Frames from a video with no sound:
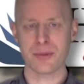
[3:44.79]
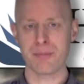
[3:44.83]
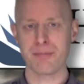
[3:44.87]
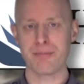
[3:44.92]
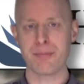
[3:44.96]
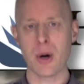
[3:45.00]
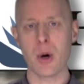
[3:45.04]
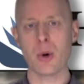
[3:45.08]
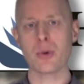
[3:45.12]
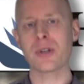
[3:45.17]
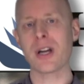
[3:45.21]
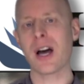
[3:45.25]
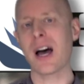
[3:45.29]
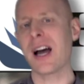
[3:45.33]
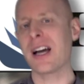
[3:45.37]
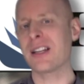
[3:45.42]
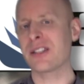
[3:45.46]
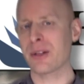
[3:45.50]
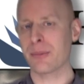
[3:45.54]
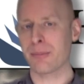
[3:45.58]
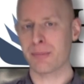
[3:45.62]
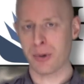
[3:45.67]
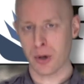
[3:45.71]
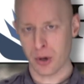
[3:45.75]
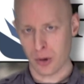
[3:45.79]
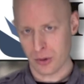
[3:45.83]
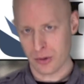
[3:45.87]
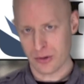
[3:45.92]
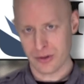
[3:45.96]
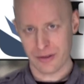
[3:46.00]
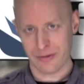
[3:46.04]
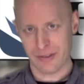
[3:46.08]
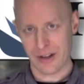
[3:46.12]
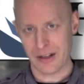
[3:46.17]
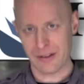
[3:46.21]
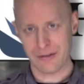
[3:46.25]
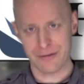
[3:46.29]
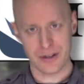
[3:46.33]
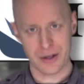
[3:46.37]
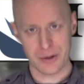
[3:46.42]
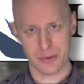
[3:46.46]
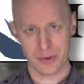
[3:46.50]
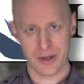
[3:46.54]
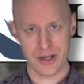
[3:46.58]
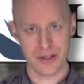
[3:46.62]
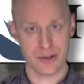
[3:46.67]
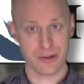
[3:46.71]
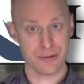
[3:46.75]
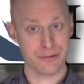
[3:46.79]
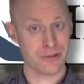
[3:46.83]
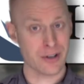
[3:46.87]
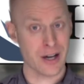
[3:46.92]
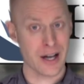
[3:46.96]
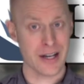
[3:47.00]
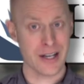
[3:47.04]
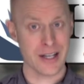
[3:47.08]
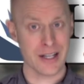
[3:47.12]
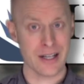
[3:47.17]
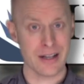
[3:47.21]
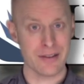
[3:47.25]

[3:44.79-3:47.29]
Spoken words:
Bow Ties and Pearls event fundraiser Friday